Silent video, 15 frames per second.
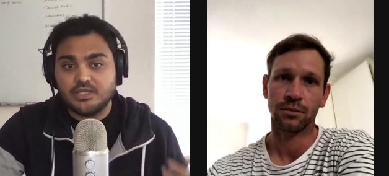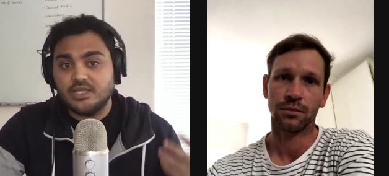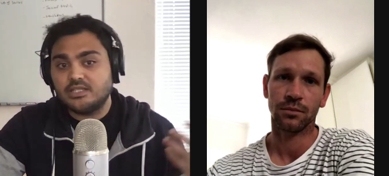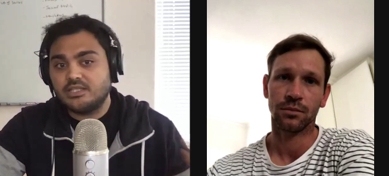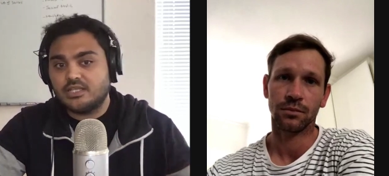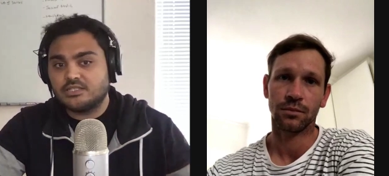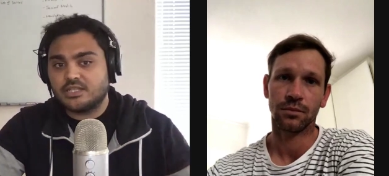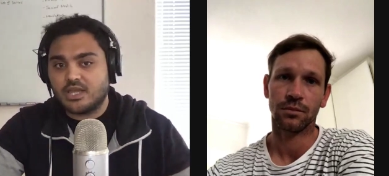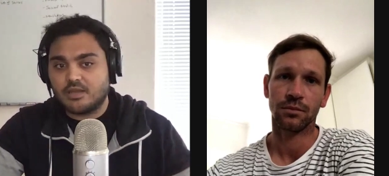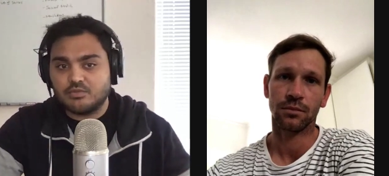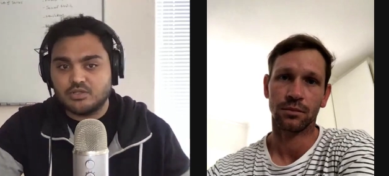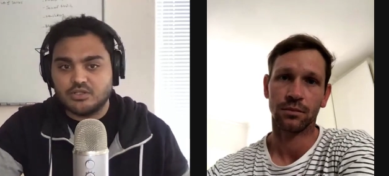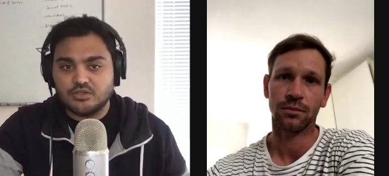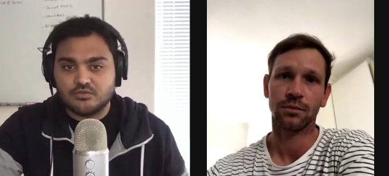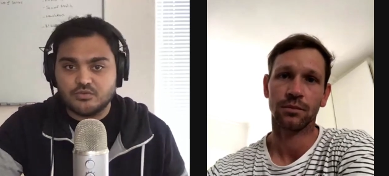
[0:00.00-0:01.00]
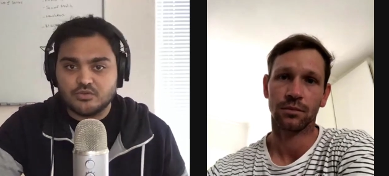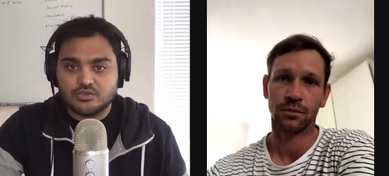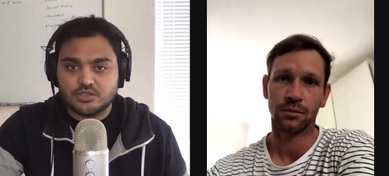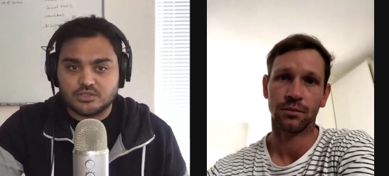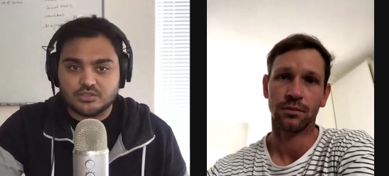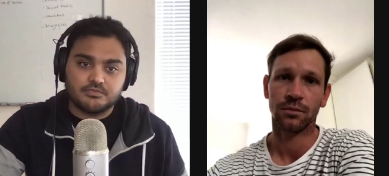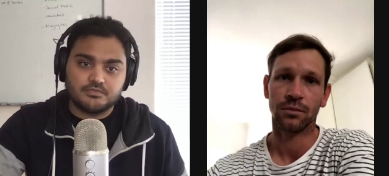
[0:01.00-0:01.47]
Speaker 1: be a test captain in the
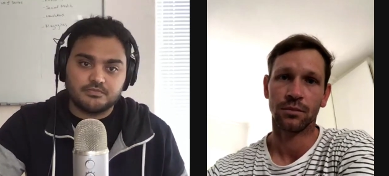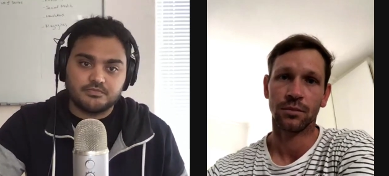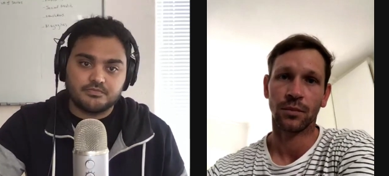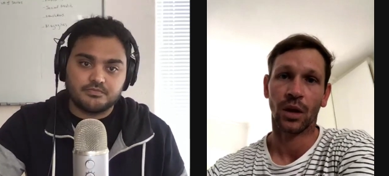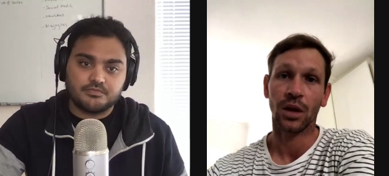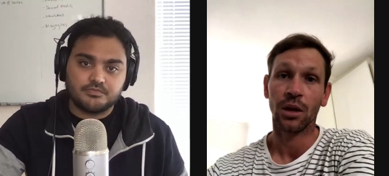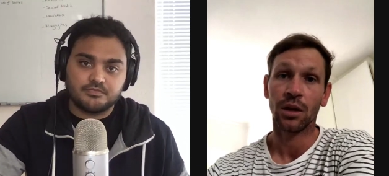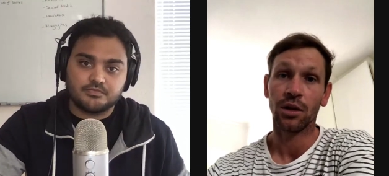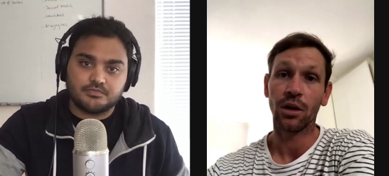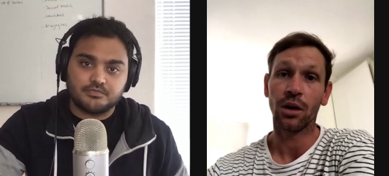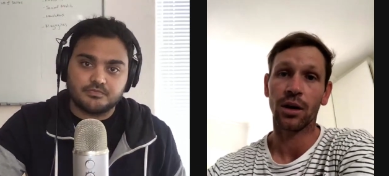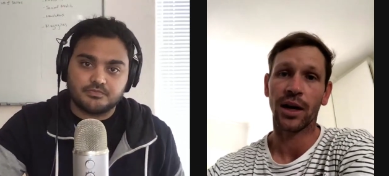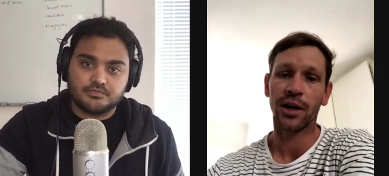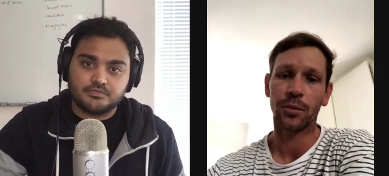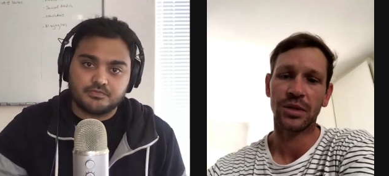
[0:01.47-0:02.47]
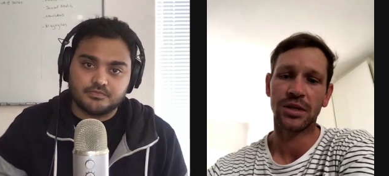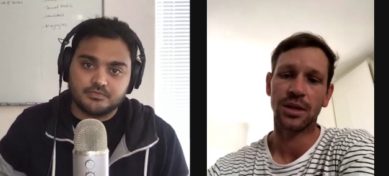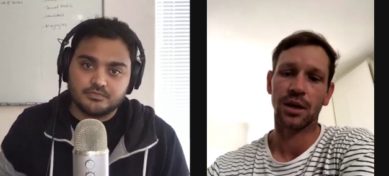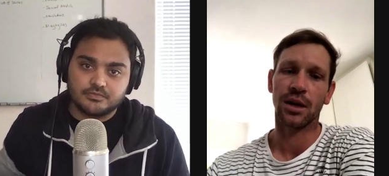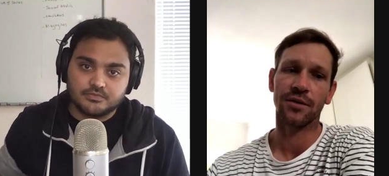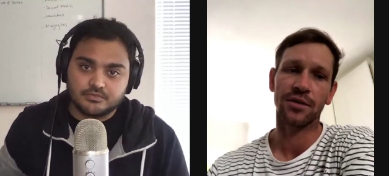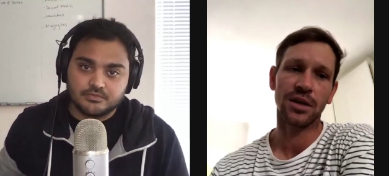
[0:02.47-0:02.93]
future?
Speaker 2: Yeah,
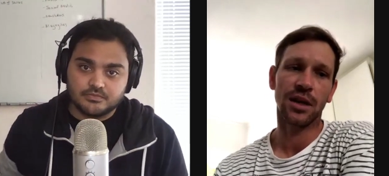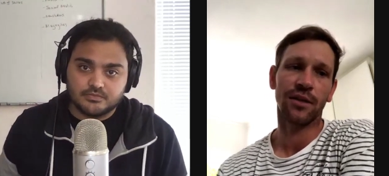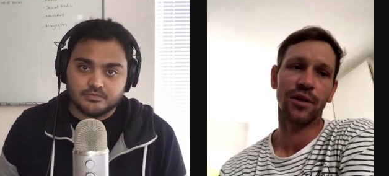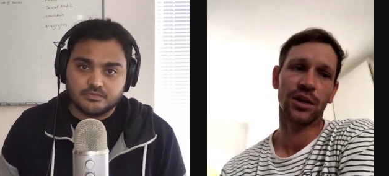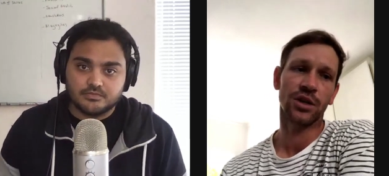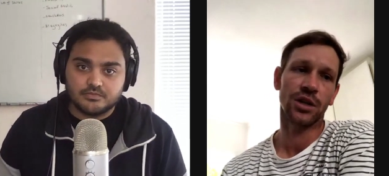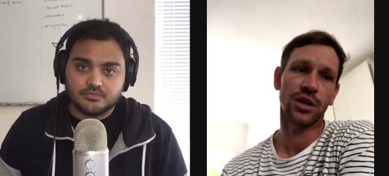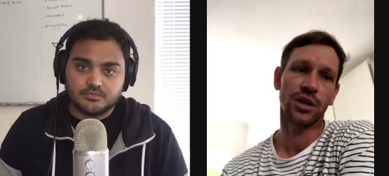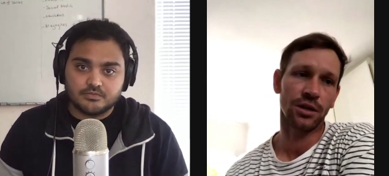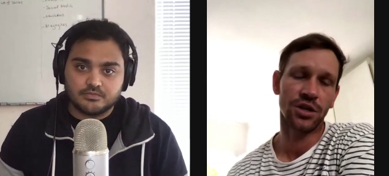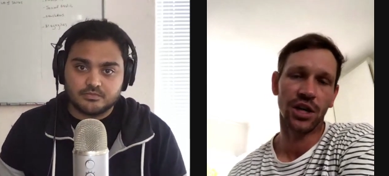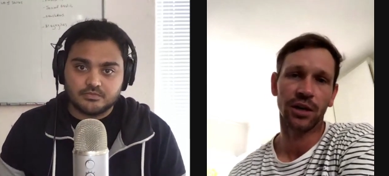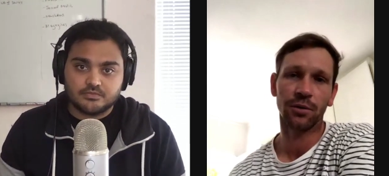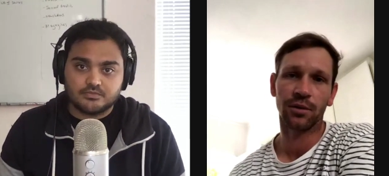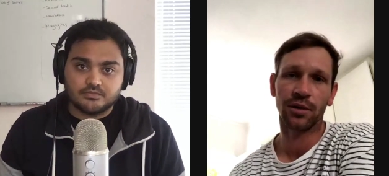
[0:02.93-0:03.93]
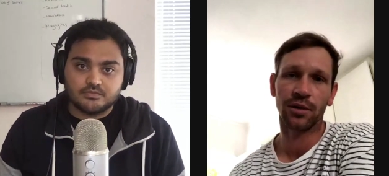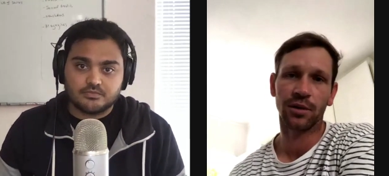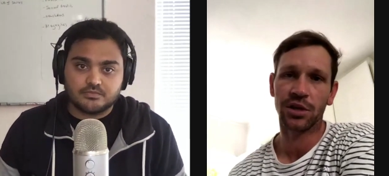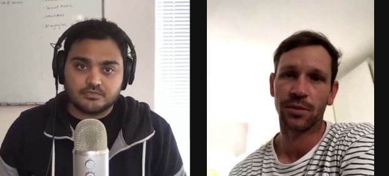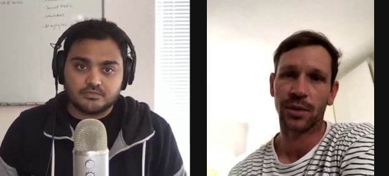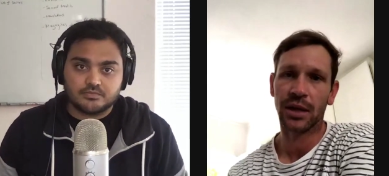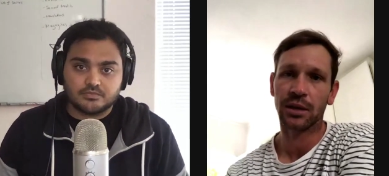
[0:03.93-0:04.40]
100%. I've actually had a chat with
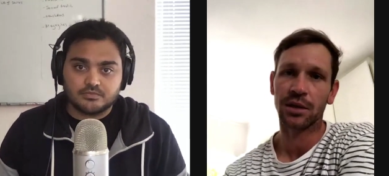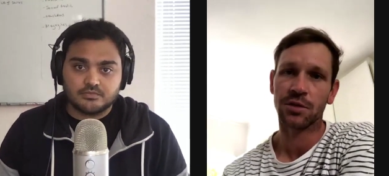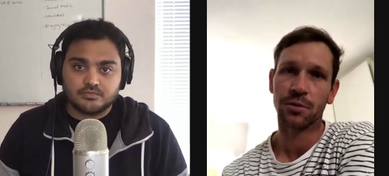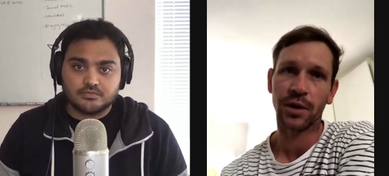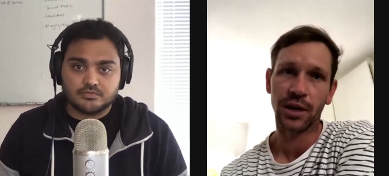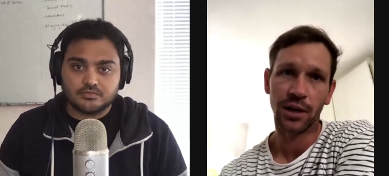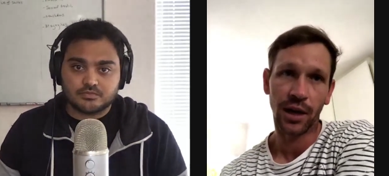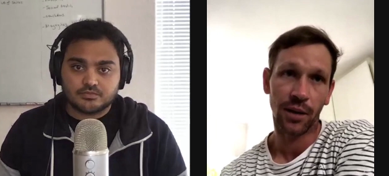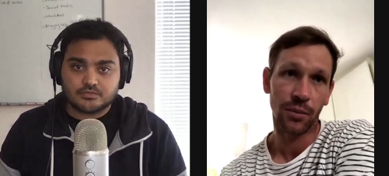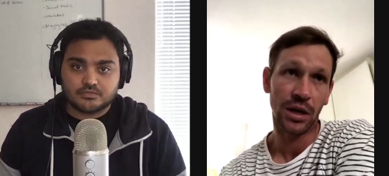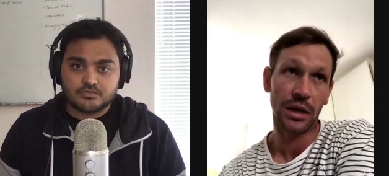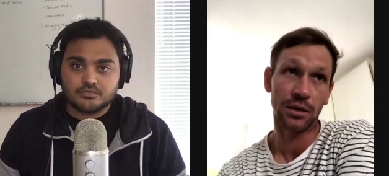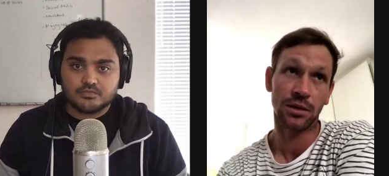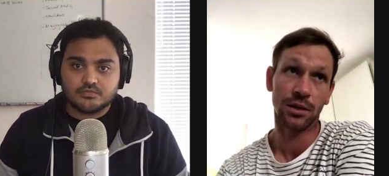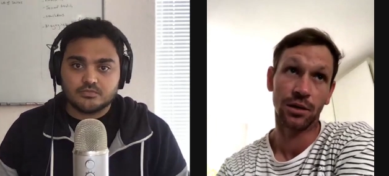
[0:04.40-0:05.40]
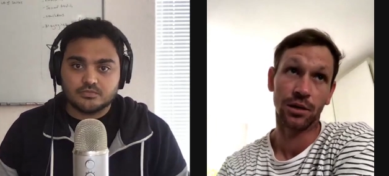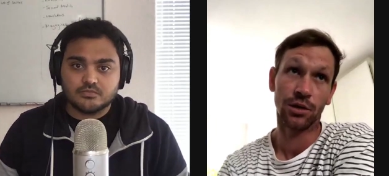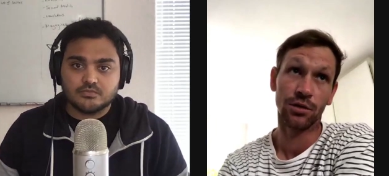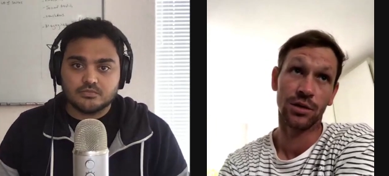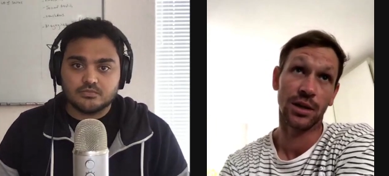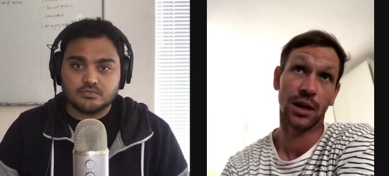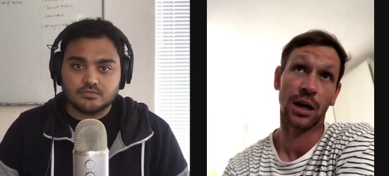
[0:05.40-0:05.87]
Kesh about this when it came out in the
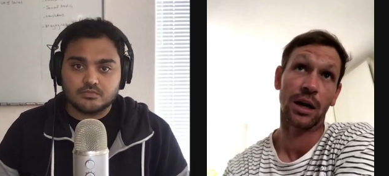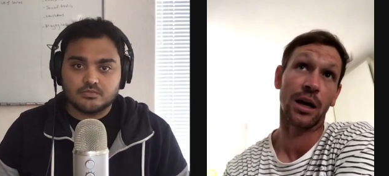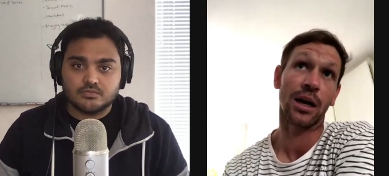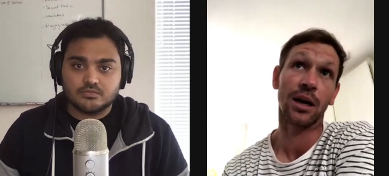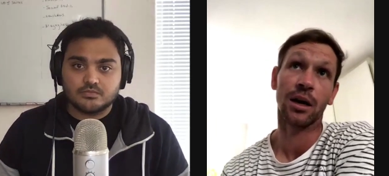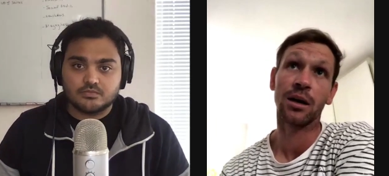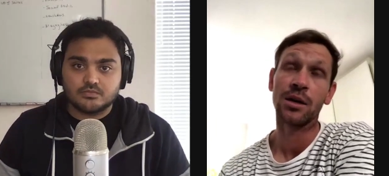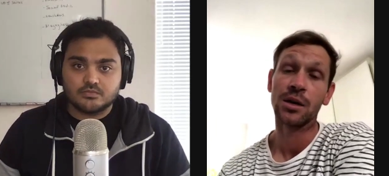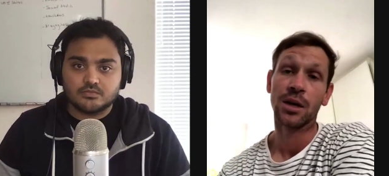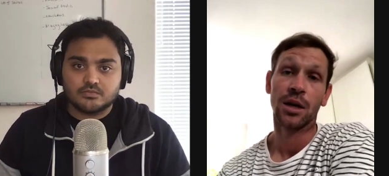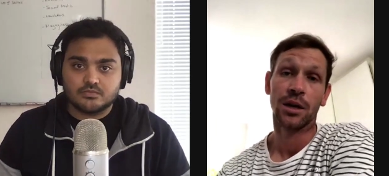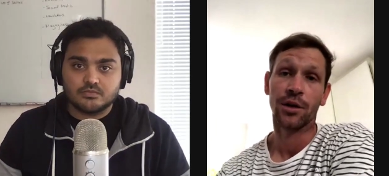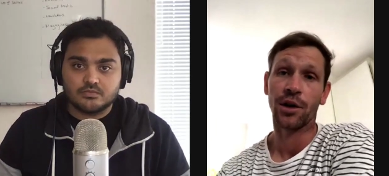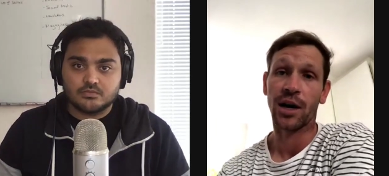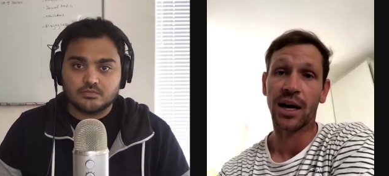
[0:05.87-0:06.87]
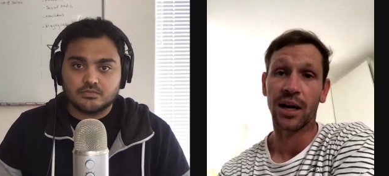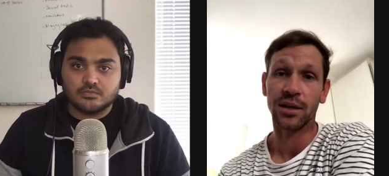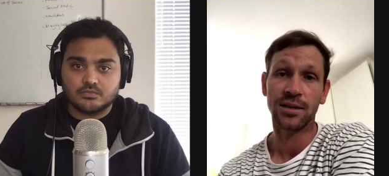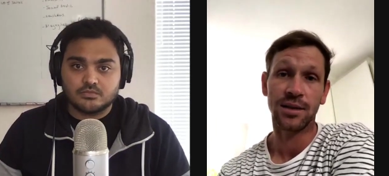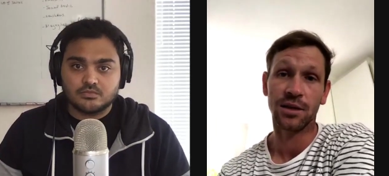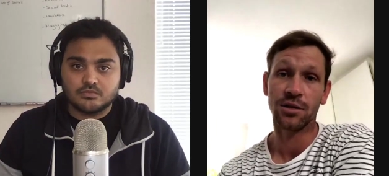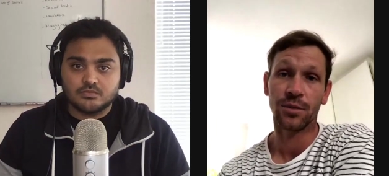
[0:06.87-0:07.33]
news, and
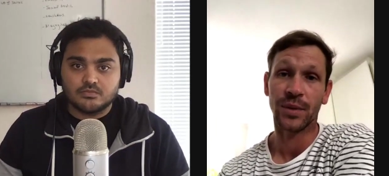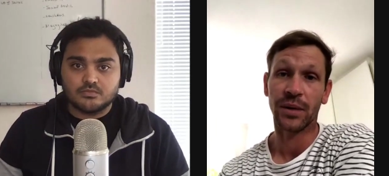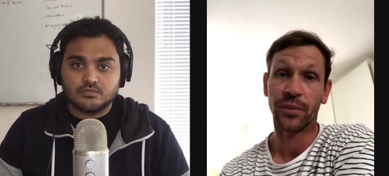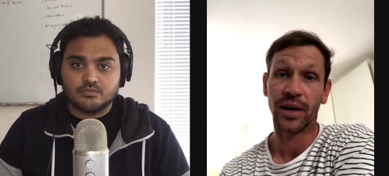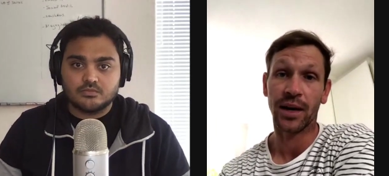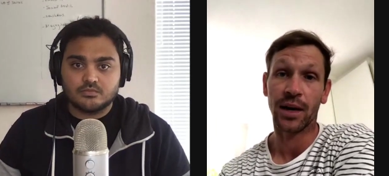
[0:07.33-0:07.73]
I said to him,